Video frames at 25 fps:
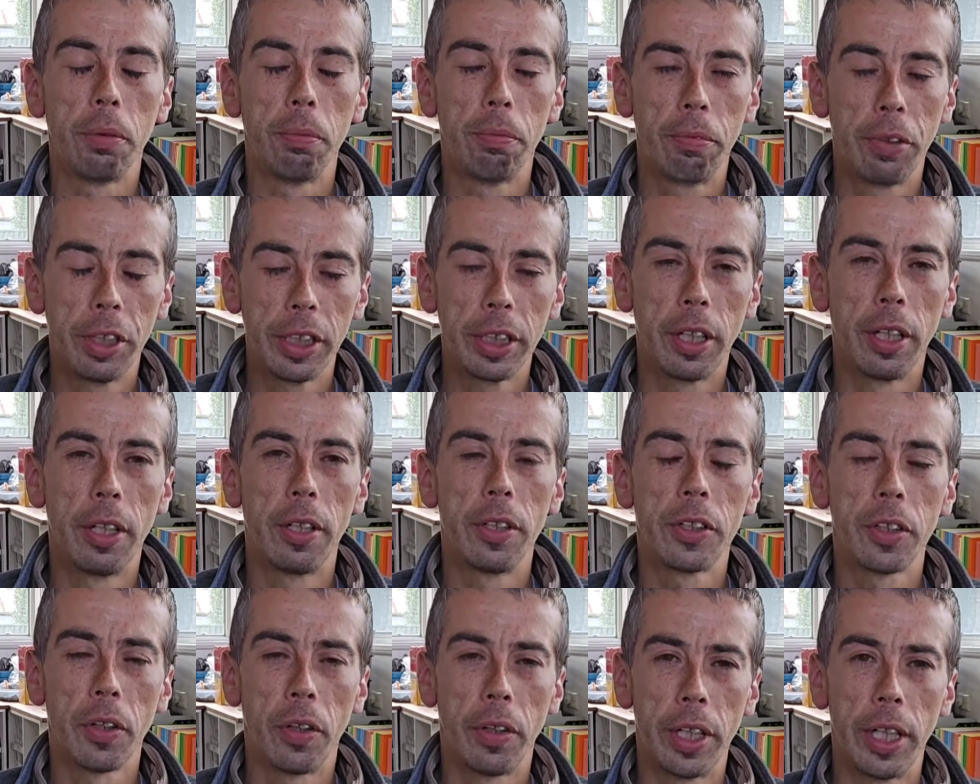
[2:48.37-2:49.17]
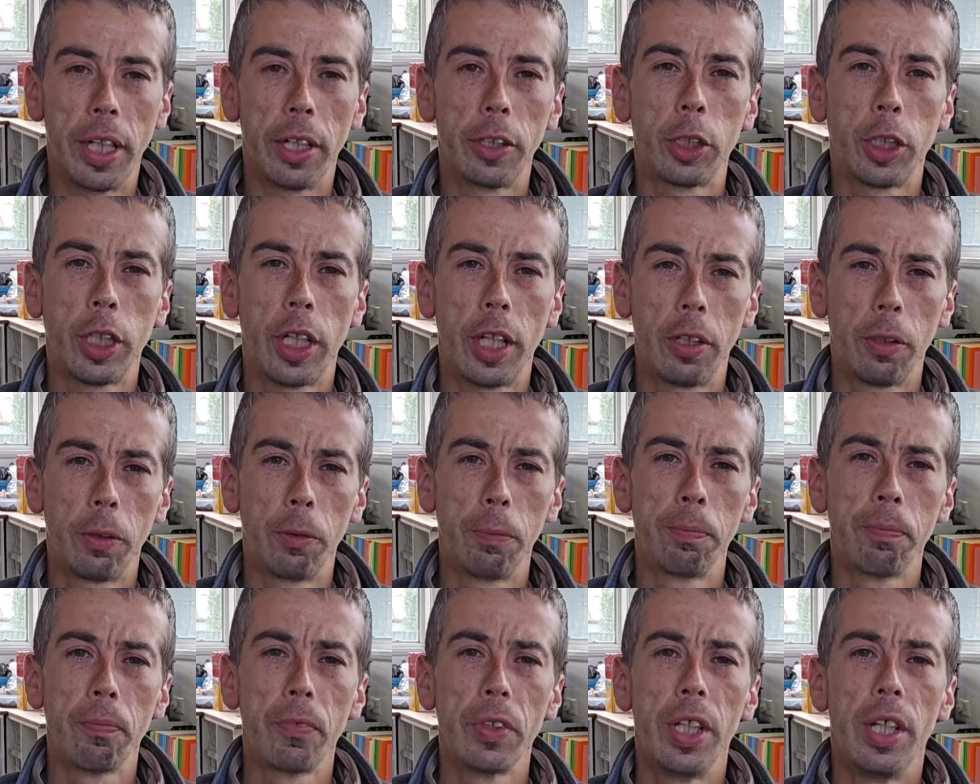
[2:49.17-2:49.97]
videos on our
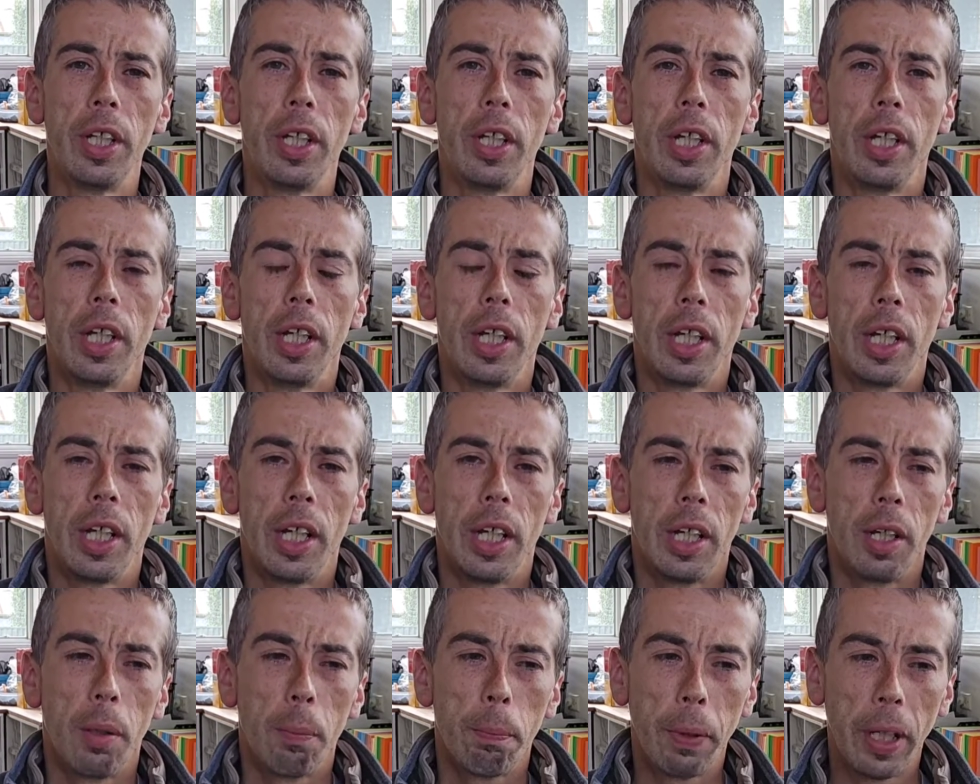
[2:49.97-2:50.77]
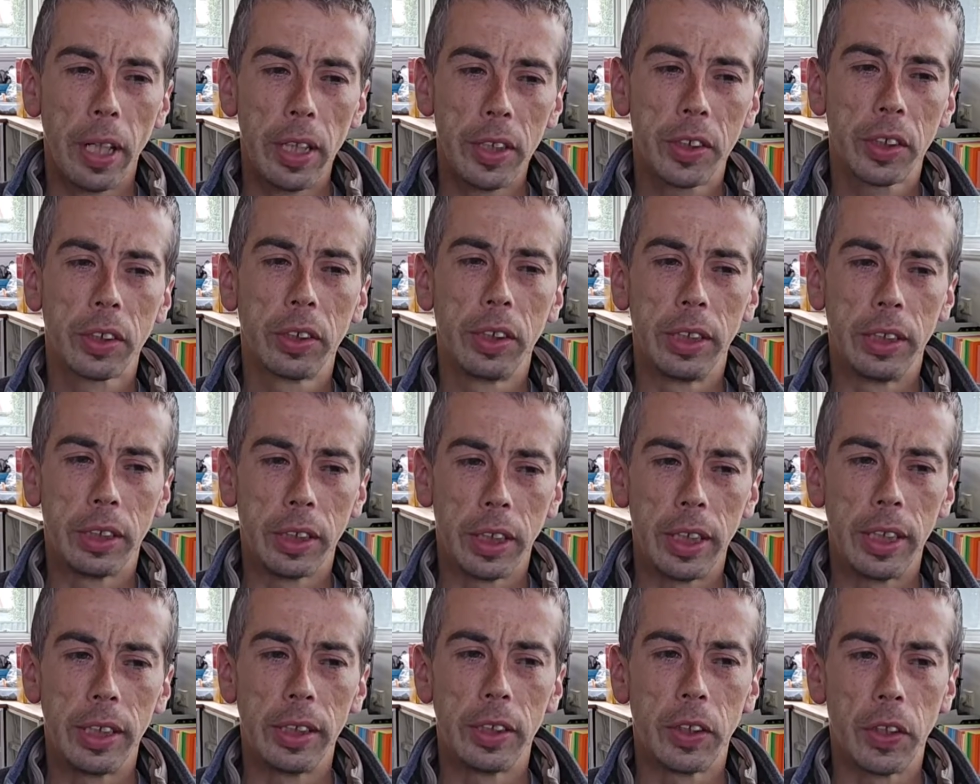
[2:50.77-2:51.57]
channel. Basically,
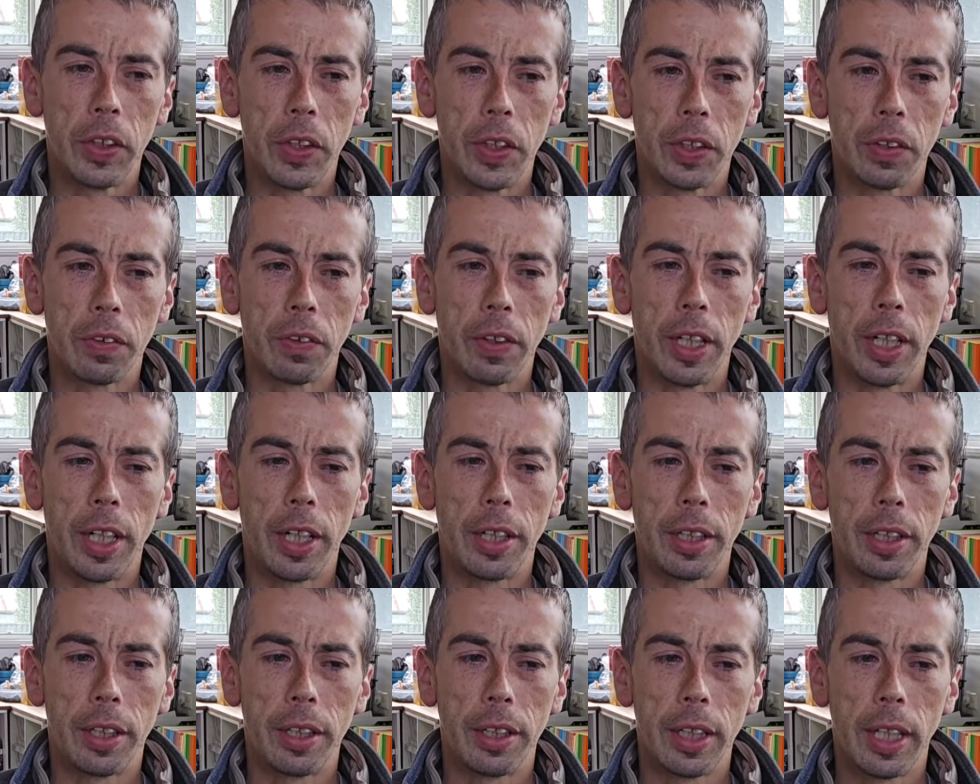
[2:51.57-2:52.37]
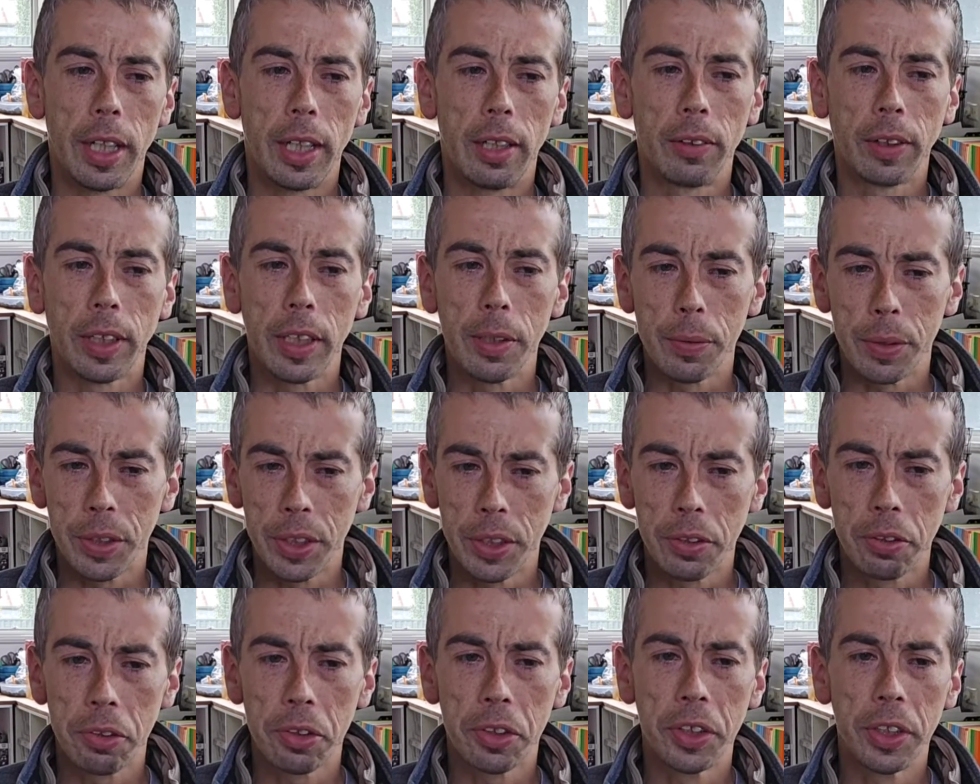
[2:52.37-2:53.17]
Dean turned around and he was
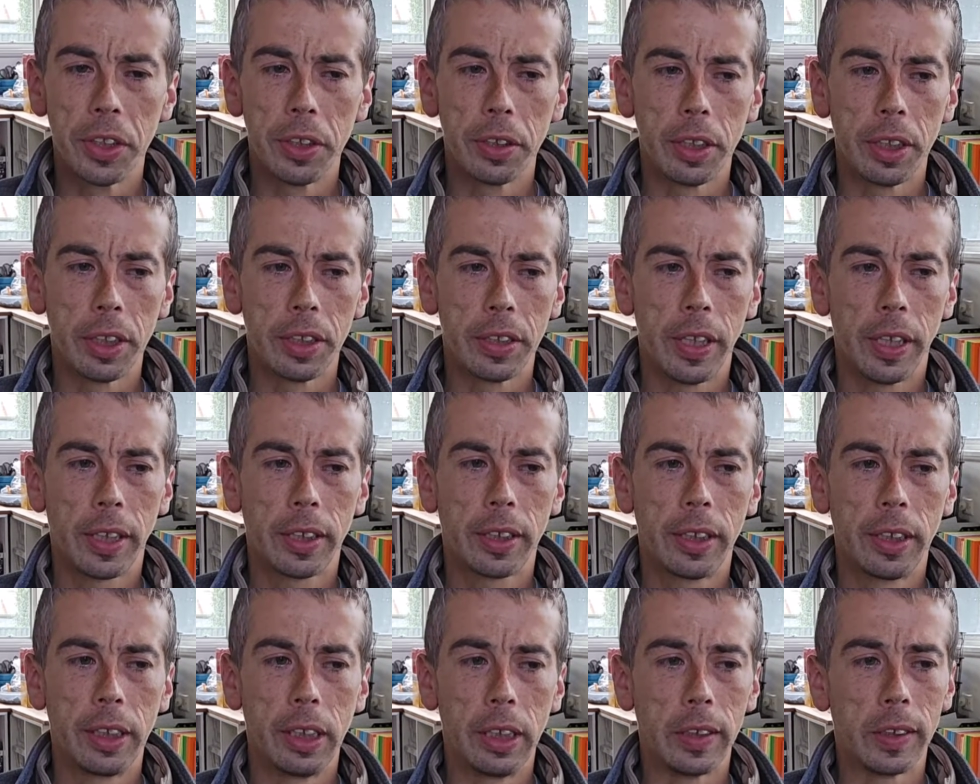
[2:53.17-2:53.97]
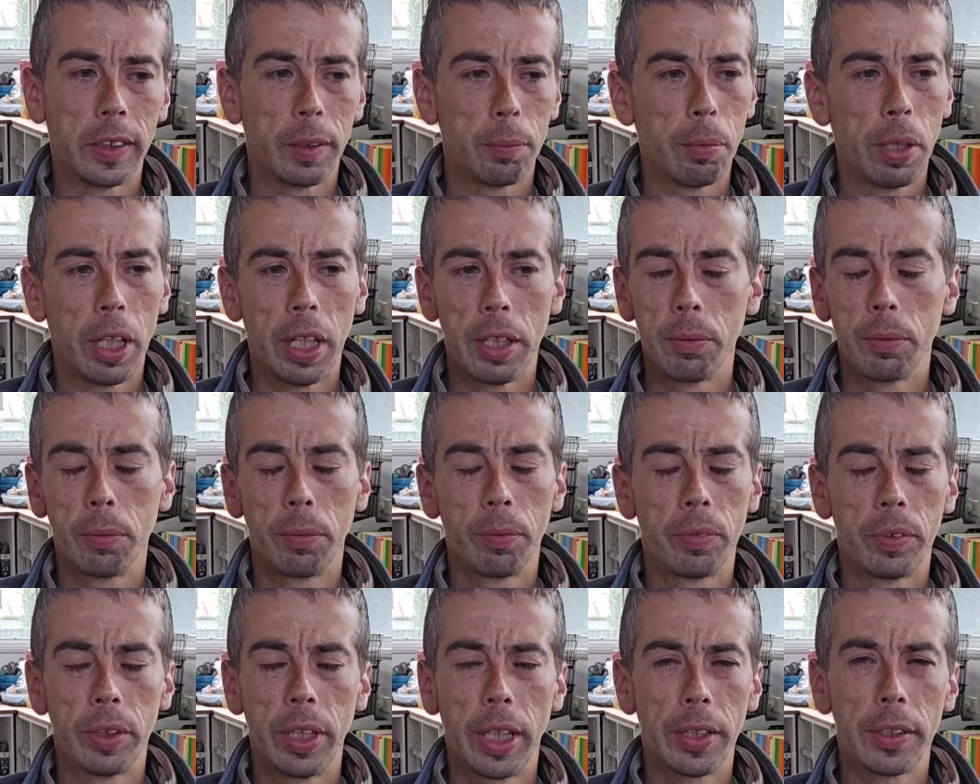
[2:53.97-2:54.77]
interested in the detecting. He said, mate,
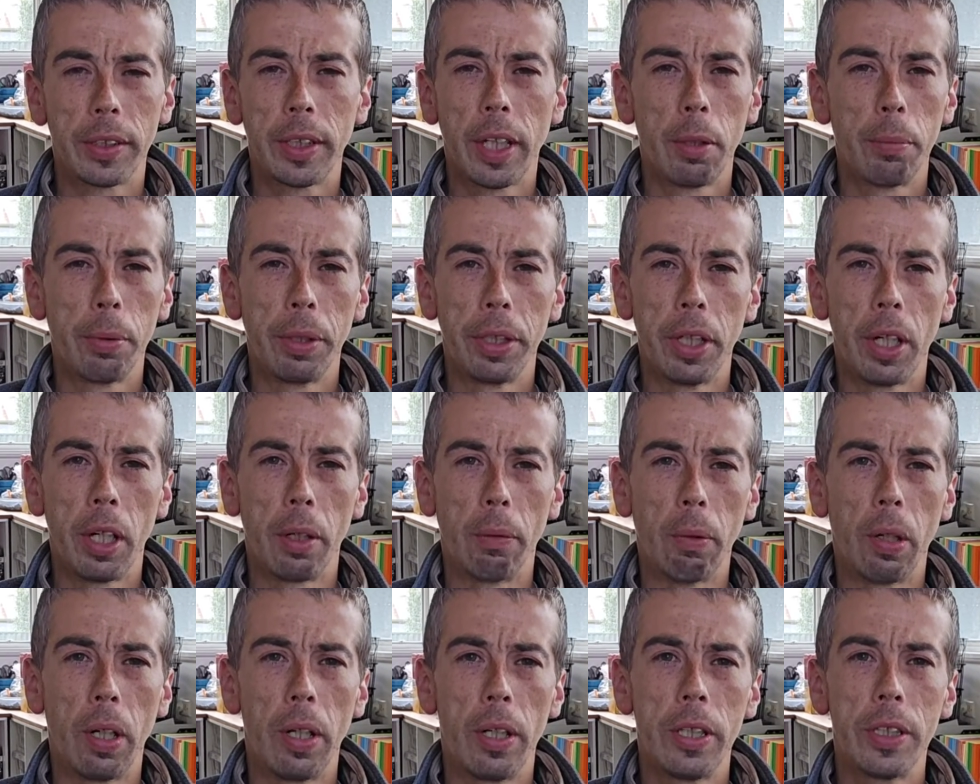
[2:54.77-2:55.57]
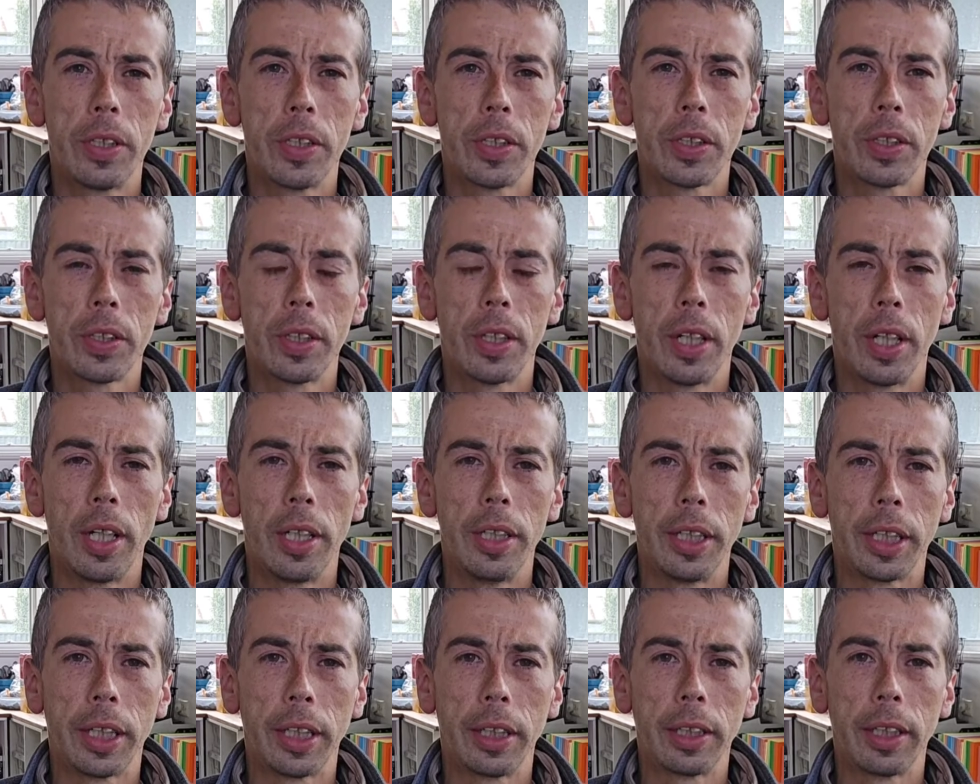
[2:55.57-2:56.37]
that'll be no worries.
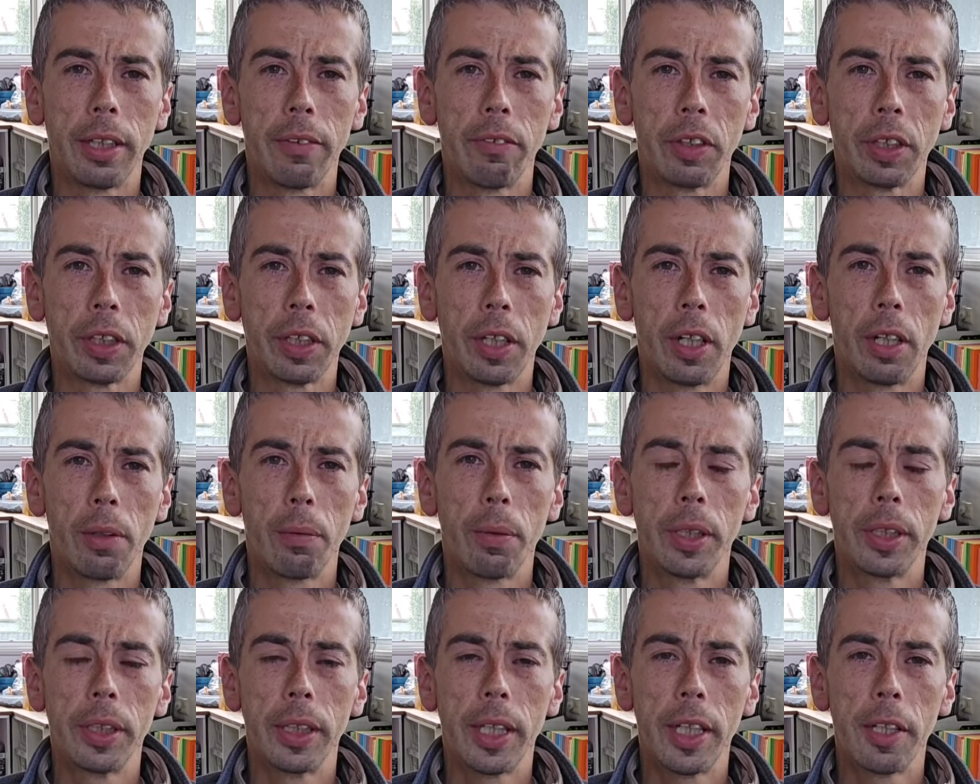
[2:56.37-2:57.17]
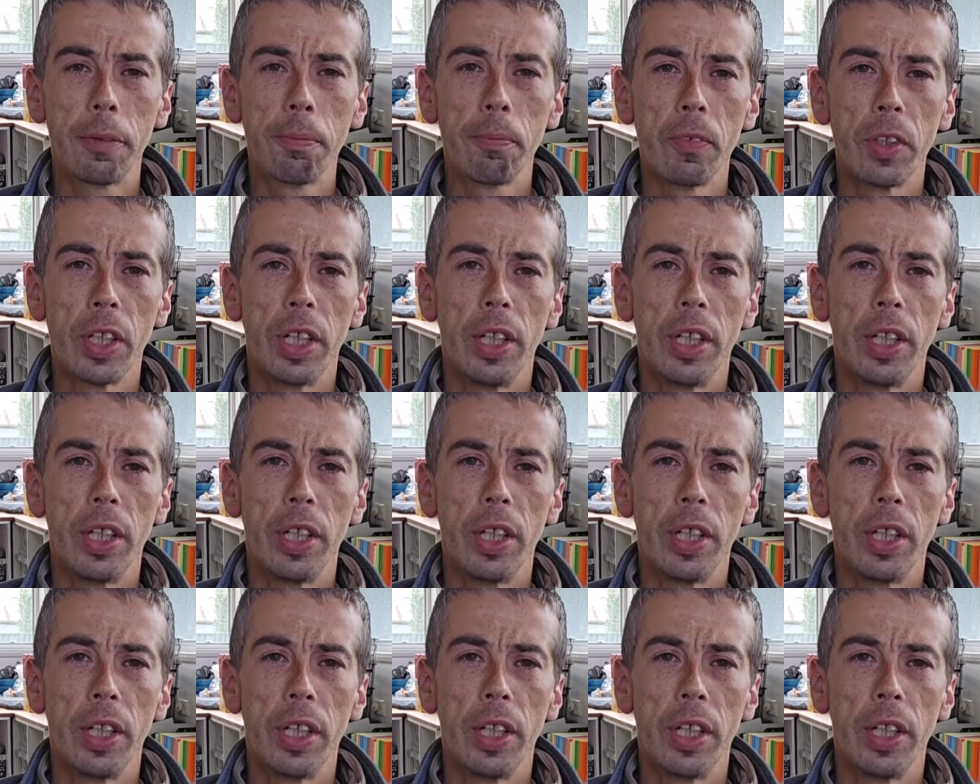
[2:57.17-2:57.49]
You can give it a go one day.